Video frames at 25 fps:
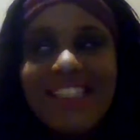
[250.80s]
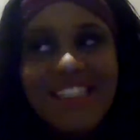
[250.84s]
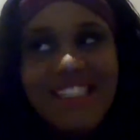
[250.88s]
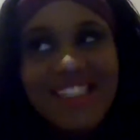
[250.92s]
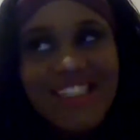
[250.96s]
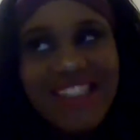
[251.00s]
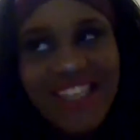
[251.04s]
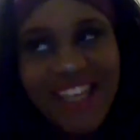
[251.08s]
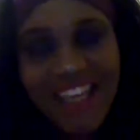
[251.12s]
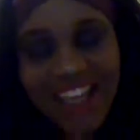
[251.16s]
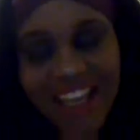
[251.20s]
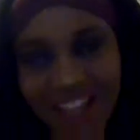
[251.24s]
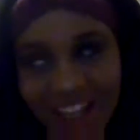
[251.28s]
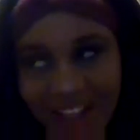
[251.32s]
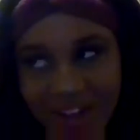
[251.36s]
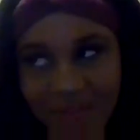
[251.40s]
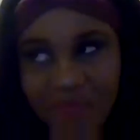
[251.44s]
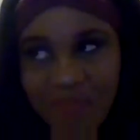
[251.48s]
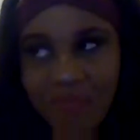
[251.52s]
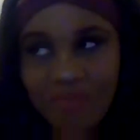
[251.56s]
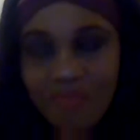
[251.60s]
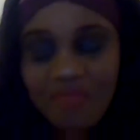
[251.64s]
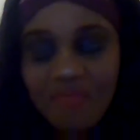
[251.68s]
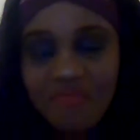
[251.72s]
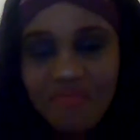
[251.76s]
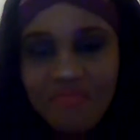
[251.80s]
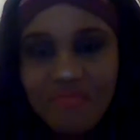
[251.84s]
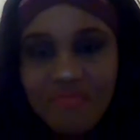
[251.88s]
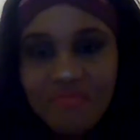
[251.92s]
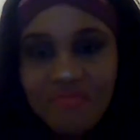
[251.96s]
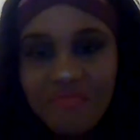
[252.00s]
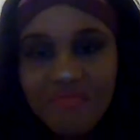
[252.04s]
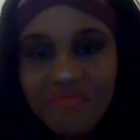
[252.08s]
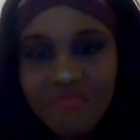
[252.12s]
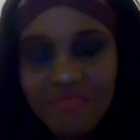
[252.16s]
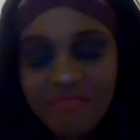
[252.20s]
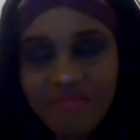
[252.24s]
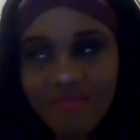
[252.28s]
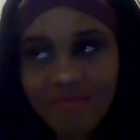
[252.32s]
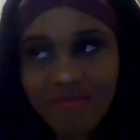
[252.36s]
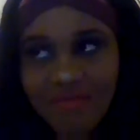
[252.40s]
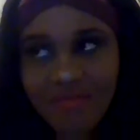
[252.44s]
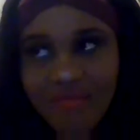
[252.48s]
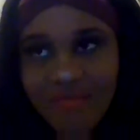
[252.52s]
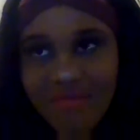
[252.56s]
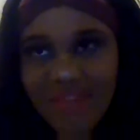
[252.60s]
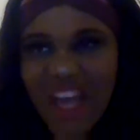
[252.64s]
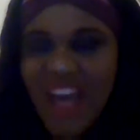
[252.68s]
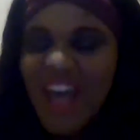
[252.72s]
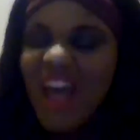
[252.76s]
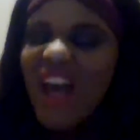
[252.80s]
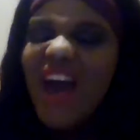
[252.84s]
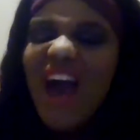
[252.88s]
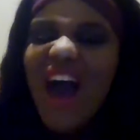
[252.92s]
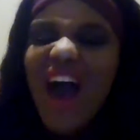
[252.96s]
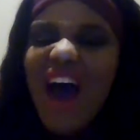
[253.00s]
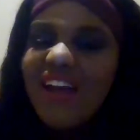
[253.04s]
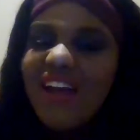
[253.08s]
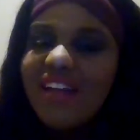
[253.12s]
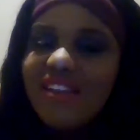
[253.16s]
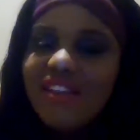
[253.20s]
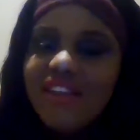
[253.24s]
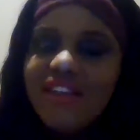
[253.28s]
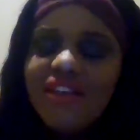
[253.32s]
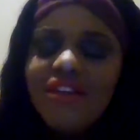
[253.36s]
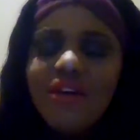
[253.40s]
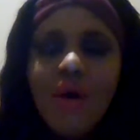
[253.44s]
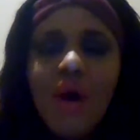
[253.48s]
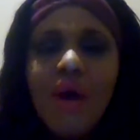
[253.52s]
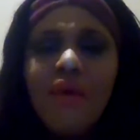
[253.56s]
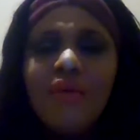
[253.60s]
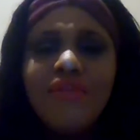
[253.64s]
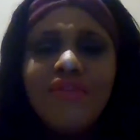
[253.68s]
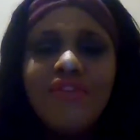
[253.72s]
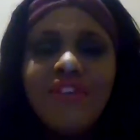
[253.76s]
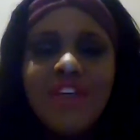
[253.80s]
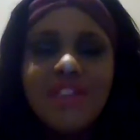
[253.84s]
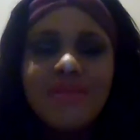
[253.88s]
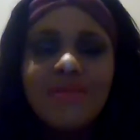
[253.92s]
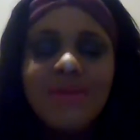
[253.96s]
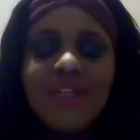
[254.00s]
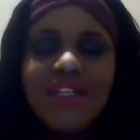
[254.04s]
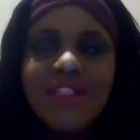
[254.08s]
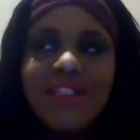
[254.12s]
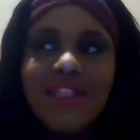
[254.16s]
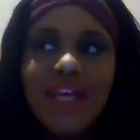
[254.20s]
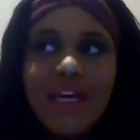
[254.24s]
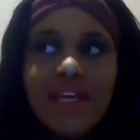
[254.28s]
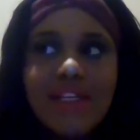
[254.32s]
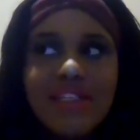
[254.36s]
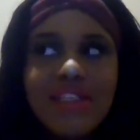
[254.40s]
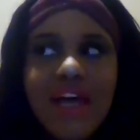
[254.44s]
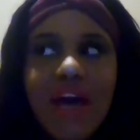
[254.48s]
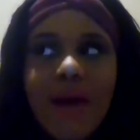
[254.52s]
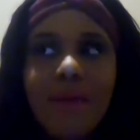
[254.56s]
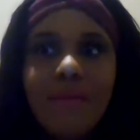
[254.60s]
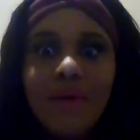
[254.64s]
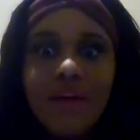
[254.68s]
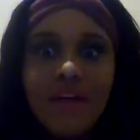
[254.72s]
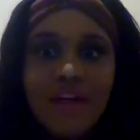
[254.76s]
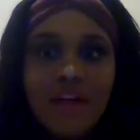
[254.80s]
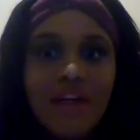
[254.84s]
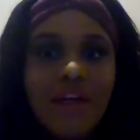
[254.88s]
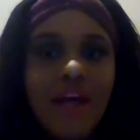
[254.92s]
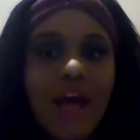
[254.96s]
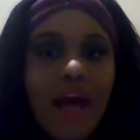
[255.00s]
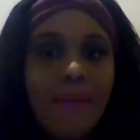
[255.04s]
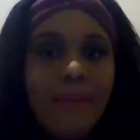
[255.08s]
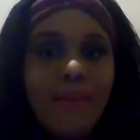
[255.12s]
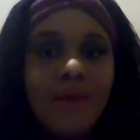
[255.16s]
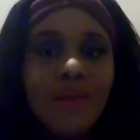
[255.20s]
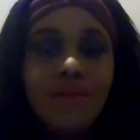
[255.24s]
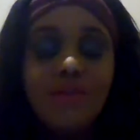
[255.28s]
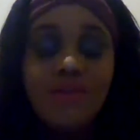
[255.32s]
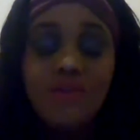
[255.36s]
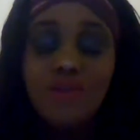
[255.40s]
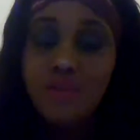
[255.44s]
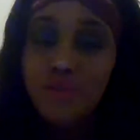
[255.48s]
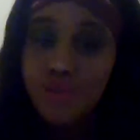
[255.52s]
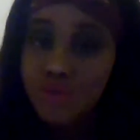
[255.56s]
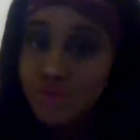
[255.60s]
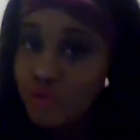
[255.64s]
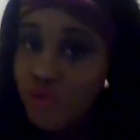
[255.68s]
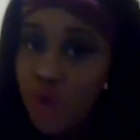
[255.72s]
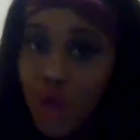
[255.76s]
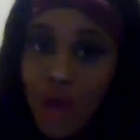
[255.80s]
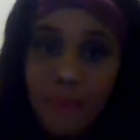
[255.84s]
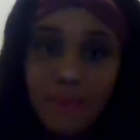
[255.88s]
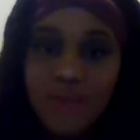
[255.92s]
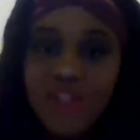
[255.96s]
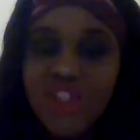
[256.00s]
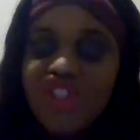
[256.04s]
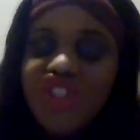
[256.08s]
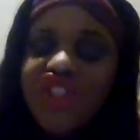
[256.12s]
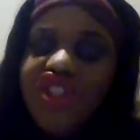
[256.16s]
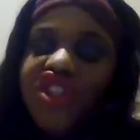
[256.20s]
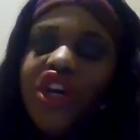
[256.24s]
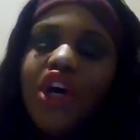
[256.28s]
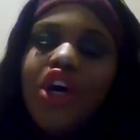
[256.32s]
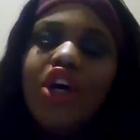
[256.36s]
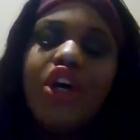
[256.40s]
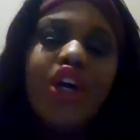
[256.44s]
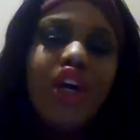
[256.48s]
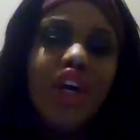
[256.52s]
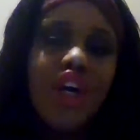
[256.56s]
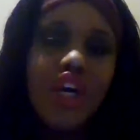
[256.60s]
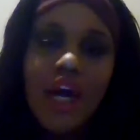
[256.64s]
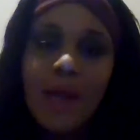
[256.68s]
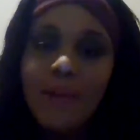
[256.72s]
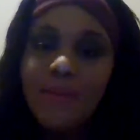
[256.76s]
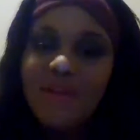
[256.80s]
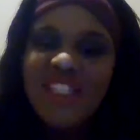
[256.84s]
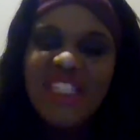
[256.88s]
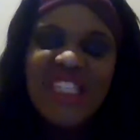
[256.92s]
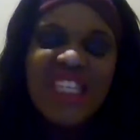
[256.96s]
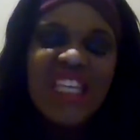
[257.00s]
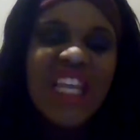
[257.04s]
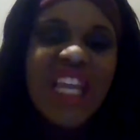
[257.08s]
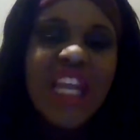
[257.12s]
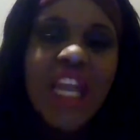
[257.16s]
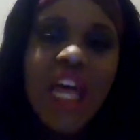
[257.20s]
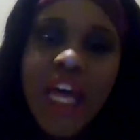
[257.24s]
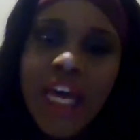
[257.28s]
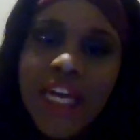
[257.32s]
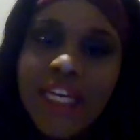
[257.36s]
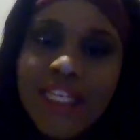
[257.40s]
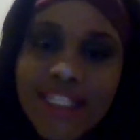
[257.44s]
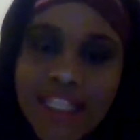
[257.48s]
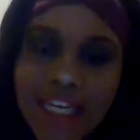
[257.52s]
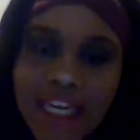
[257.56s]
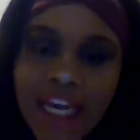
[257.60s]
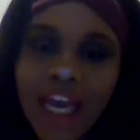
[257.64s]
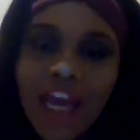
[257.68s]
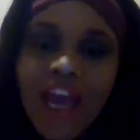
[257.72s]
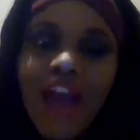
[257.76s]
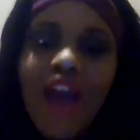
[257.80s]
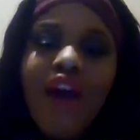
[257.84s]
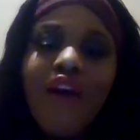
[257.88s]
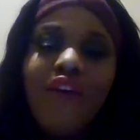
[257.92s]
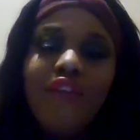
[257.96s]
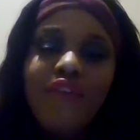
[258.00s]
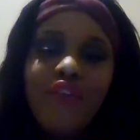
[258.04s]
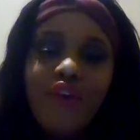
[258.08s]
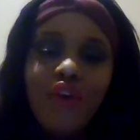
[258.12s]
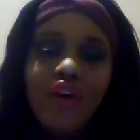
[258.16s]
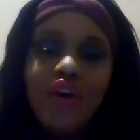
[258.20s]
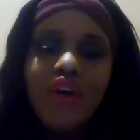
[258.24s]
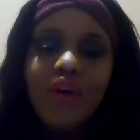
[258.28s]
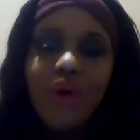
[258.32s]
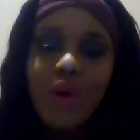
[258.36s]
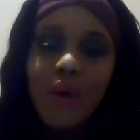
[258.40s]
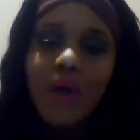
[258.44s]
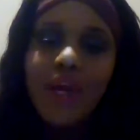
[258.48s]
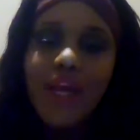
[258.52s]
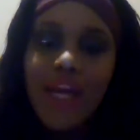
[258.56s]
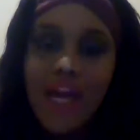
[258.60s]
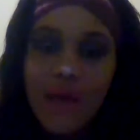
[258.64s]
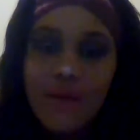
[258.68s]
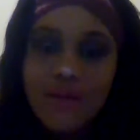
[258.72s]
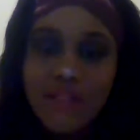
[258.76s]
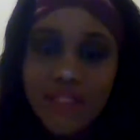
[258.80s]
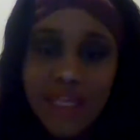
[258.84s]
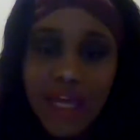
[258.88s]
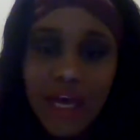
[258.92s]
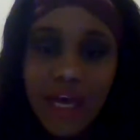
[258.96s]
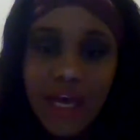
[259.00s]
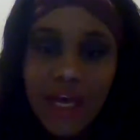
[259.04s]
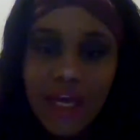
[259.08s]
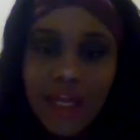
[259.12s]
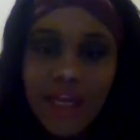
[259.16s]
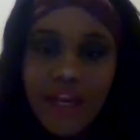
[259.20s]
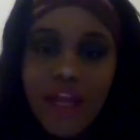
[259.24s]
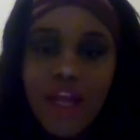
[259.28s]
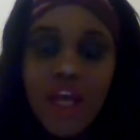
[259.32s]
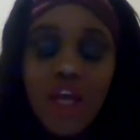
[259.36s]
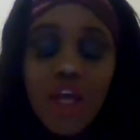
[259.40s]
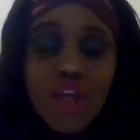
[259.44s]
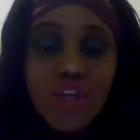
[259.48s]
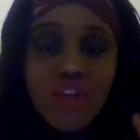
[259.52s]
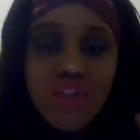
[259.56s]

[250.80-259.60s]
See? Honestly, go out with friends because, like I said, I'm a sucker, I'm a slut for going outside.